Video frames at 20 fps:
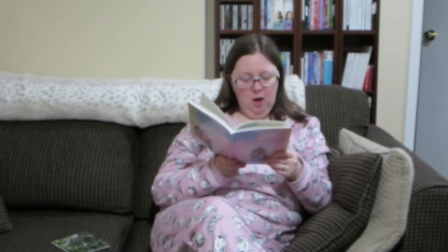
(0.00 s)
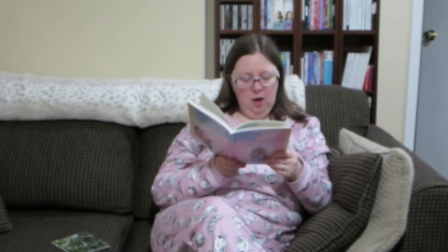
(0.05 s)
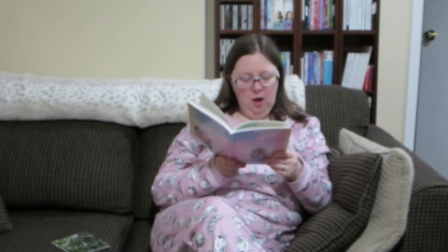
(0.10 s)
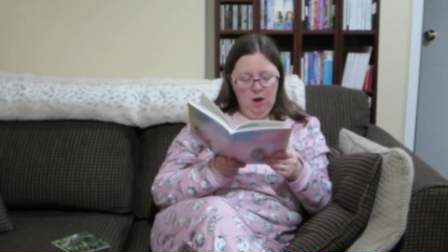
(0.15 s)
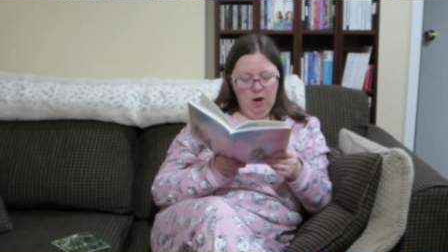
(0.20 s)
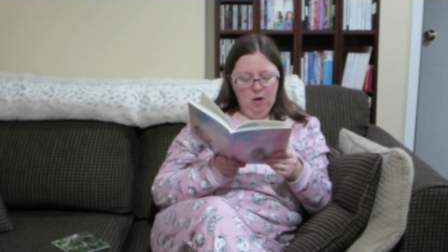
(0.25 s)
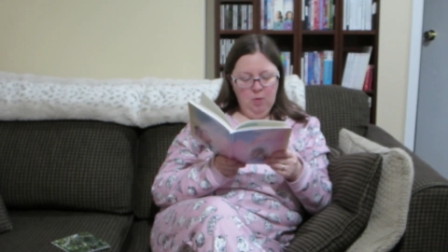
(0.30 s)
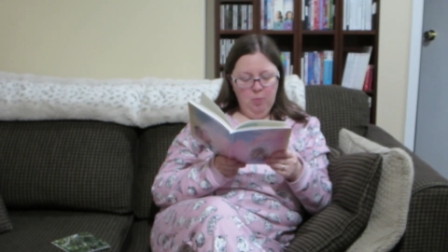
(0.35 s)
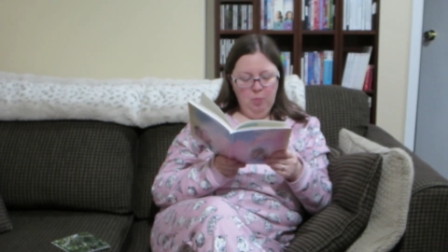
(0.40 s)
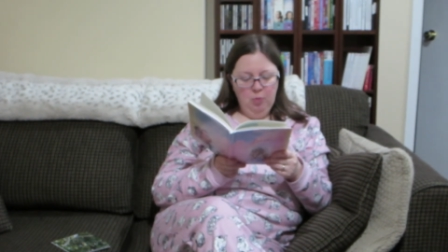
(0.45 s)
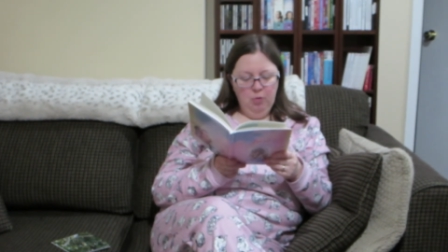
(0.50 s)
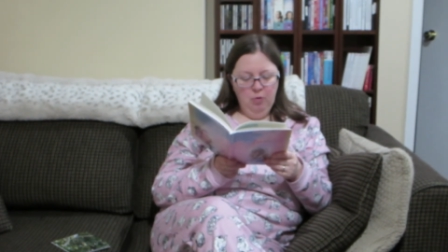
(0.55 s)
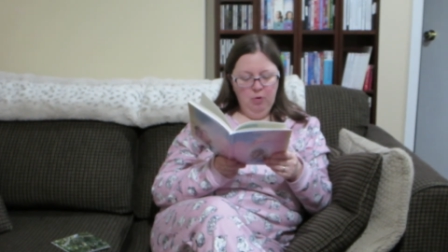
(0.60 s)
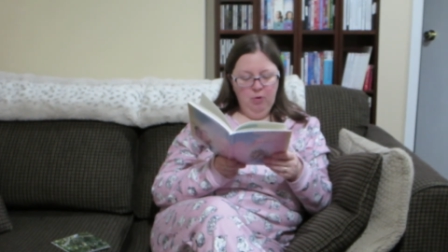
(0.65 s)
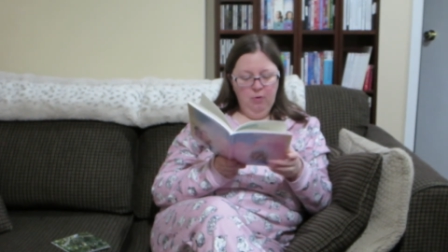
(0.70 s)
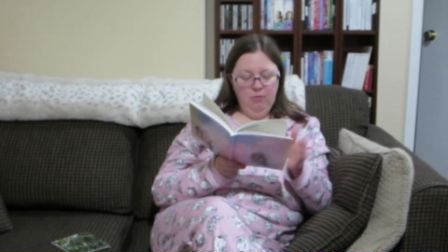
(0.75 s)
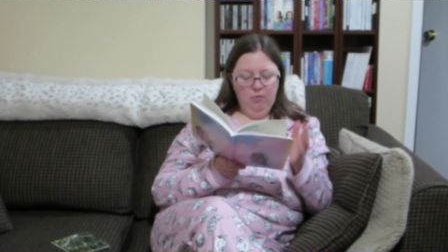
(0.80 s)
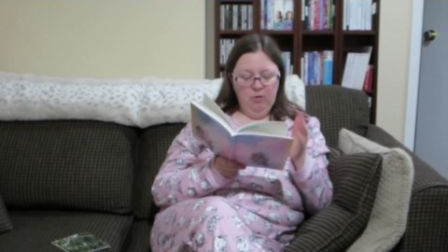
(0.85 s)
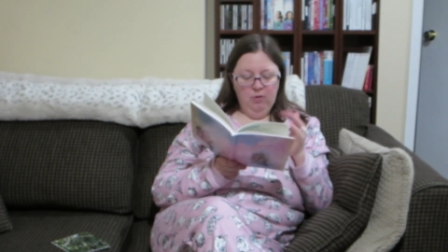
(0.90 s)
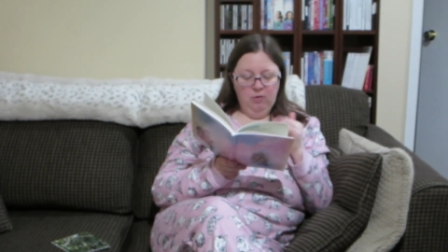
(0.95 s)
and
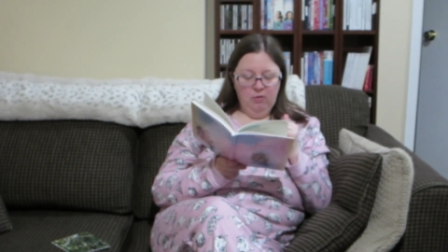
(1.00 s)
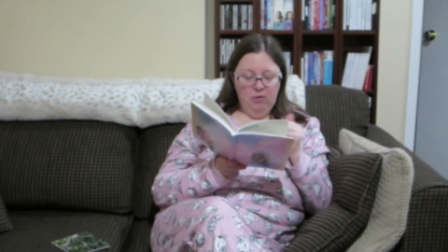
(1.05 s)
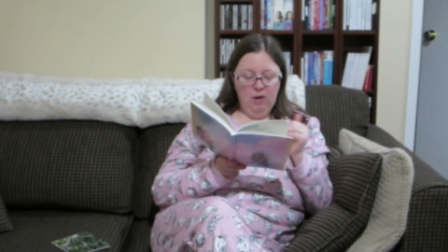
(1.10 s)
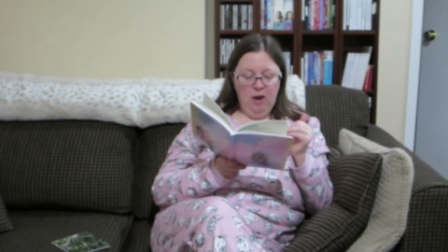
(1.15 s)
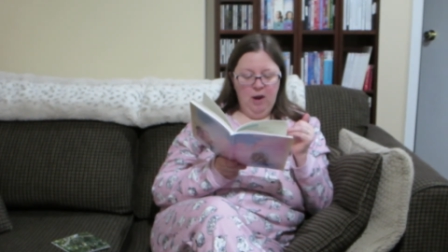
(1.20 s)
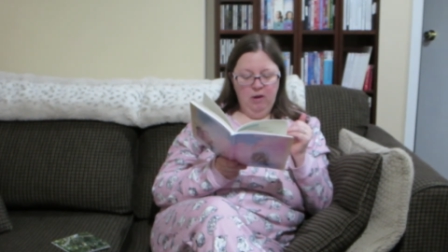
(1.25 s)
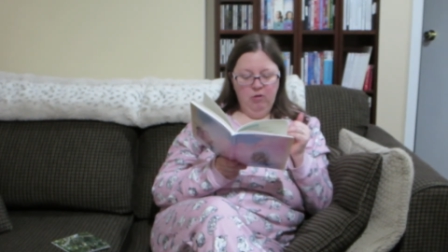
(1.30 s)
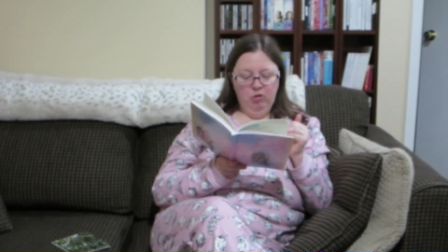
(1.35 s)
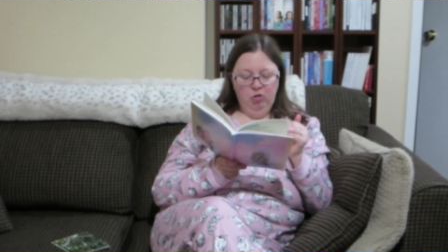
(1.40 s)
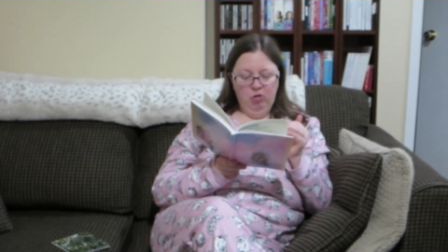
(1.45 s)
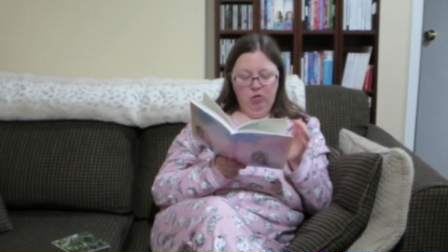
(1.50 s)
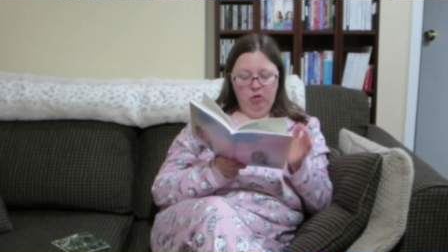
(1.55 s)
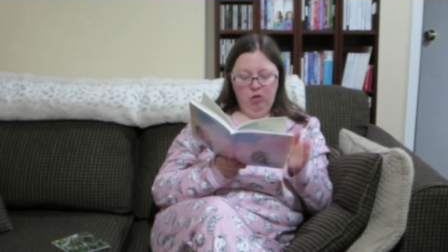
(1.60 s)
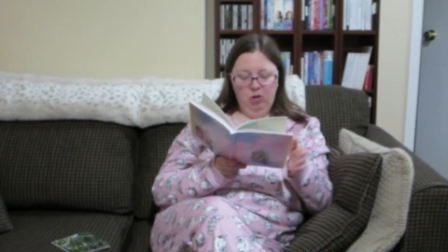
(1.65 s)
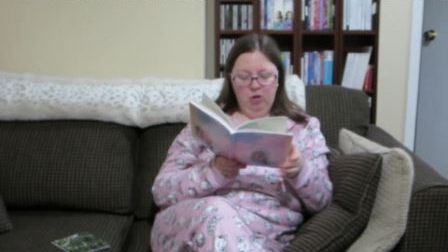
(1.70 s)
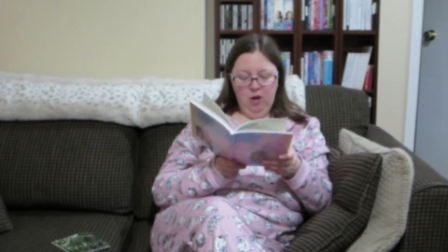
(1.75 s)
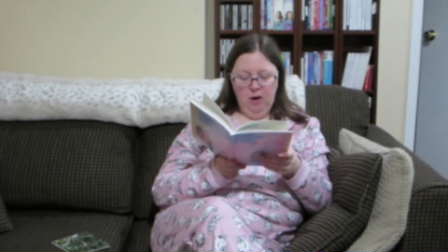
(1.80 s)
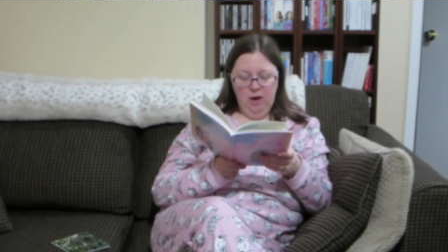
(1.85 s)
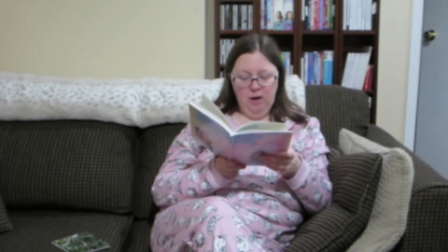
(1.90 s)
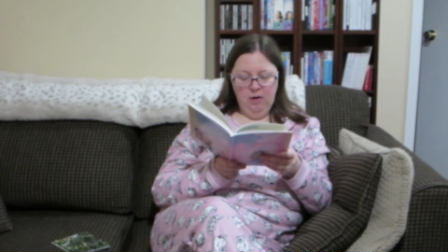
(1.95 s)
approved slash
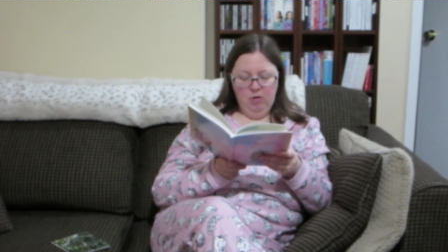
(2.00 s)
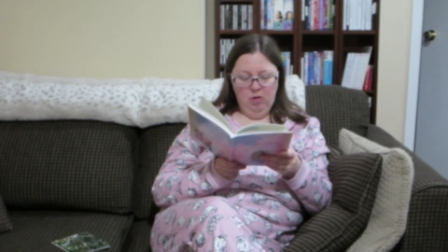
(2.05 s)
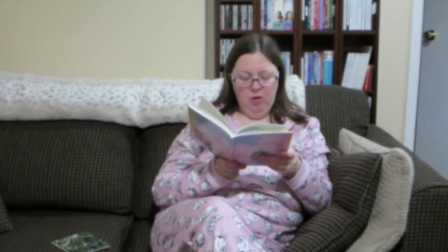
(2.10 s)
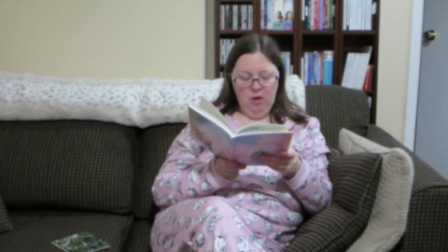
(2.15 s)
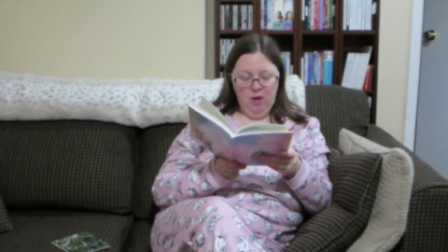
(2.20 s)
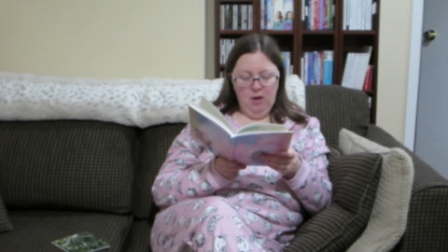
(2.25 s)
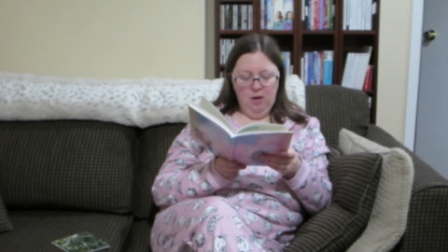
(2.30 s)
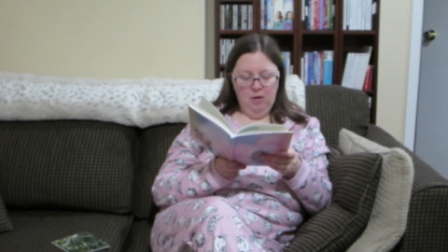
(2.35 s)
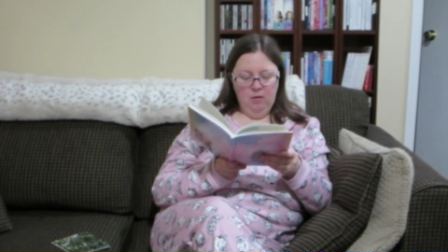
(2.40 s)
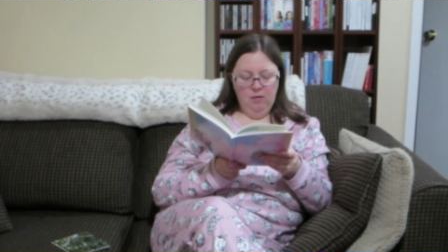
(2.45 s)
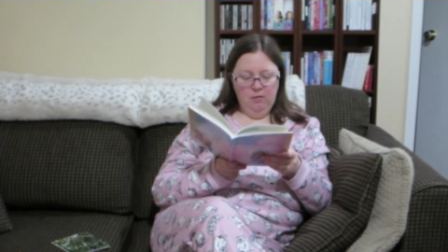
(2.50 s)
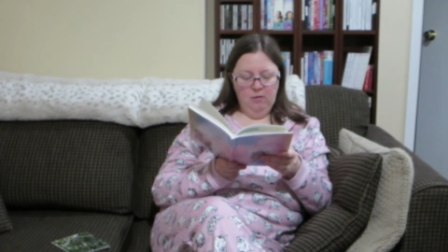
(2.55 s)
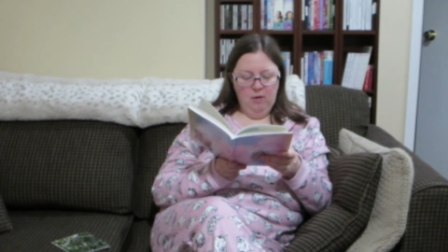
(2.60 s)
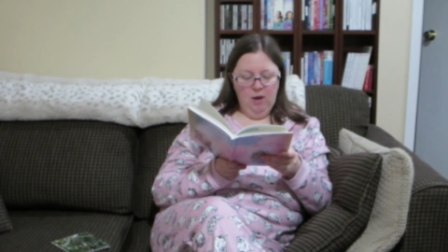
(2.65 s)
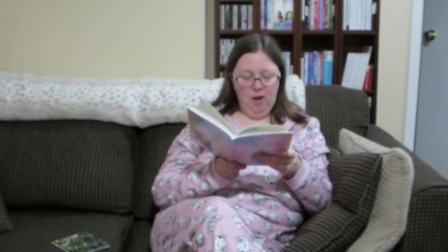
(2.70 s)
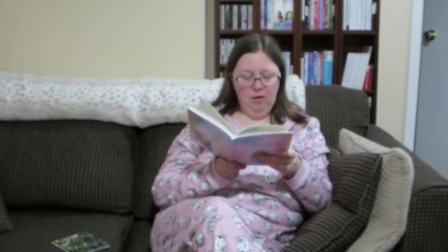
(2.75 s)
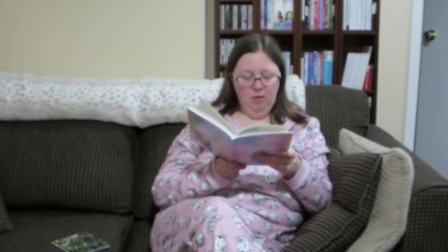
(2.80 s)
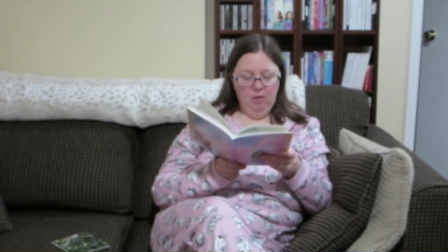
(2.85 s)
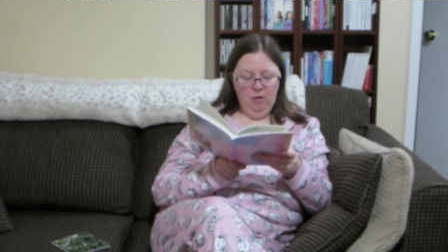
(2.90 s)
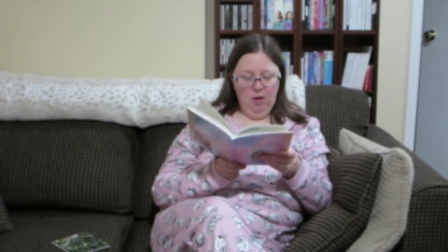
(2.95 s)
declined things
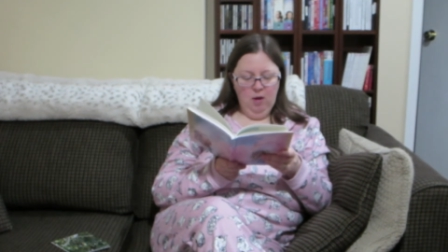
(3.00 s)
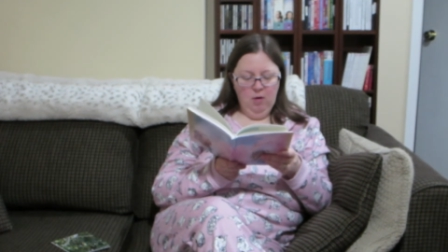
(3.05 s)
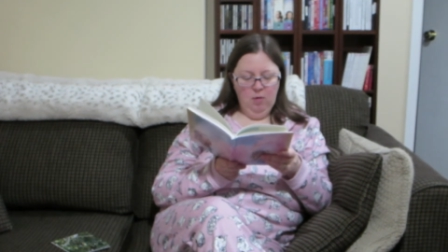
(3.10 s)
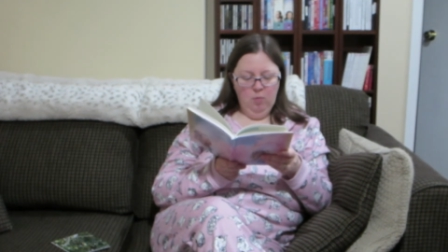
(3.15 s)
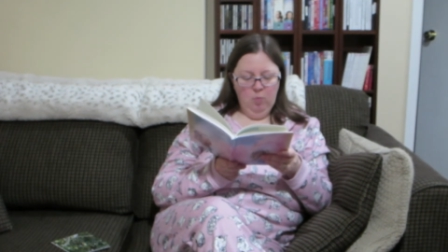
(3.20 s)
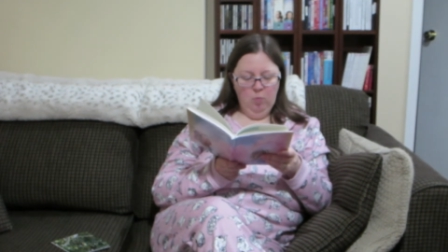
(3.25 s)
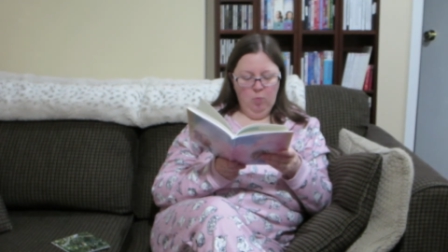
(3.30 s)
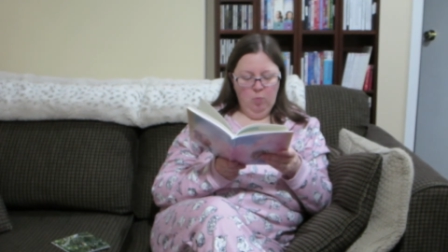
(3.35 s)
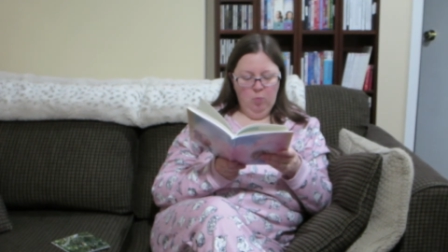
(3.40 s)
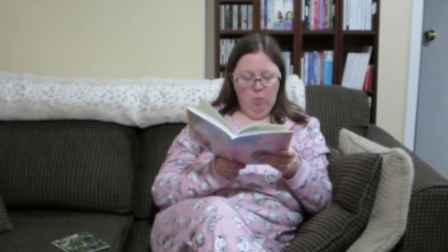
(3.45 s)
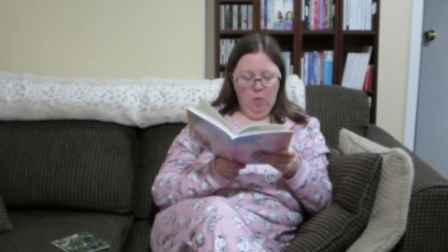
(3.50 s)
and then